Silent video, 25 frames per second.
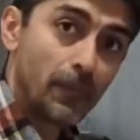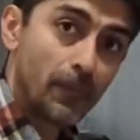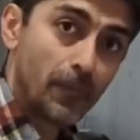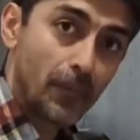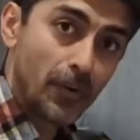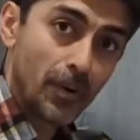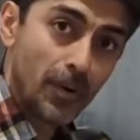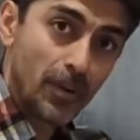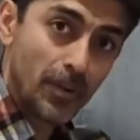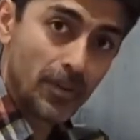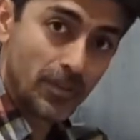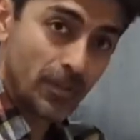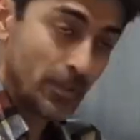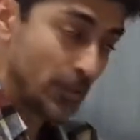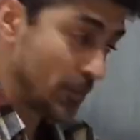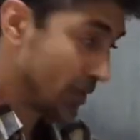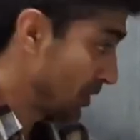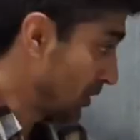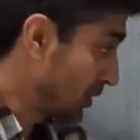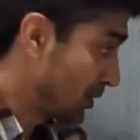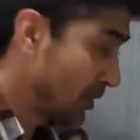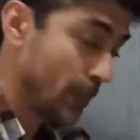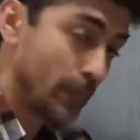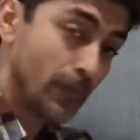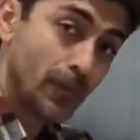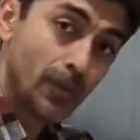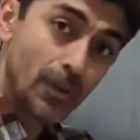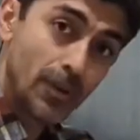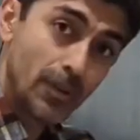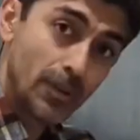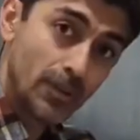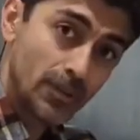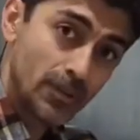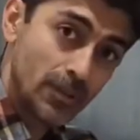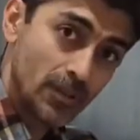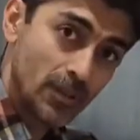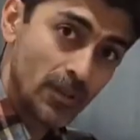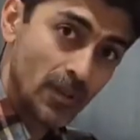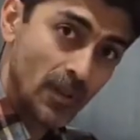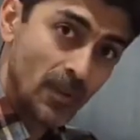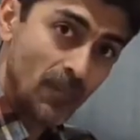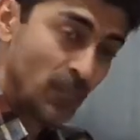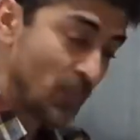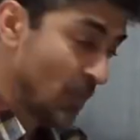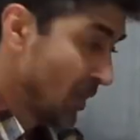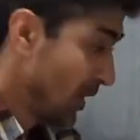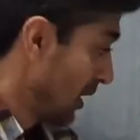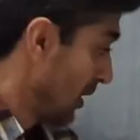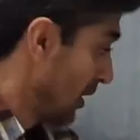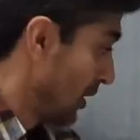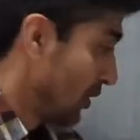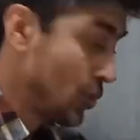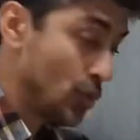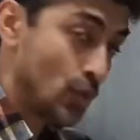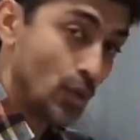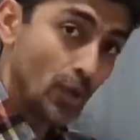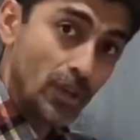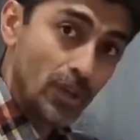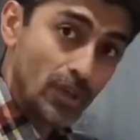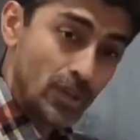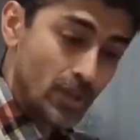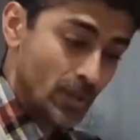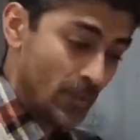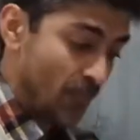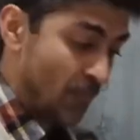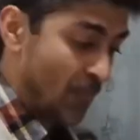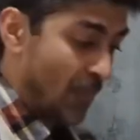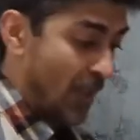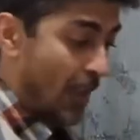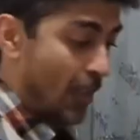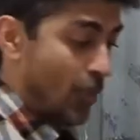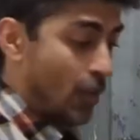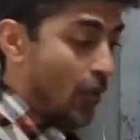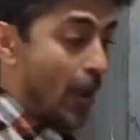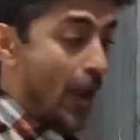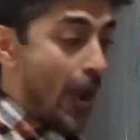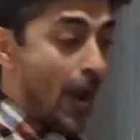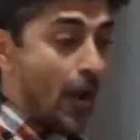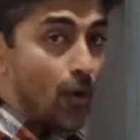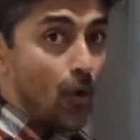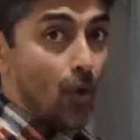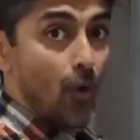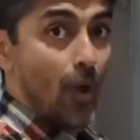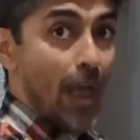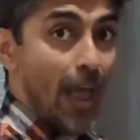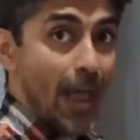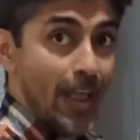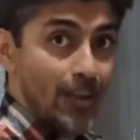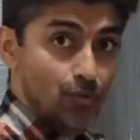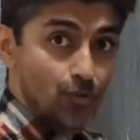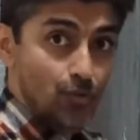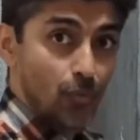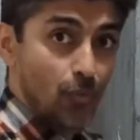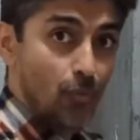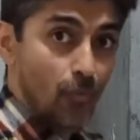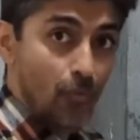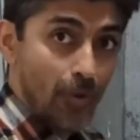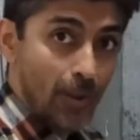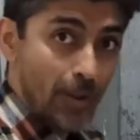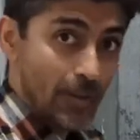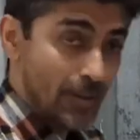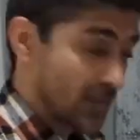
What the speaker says: This is the furnace unit, and the arrow has to face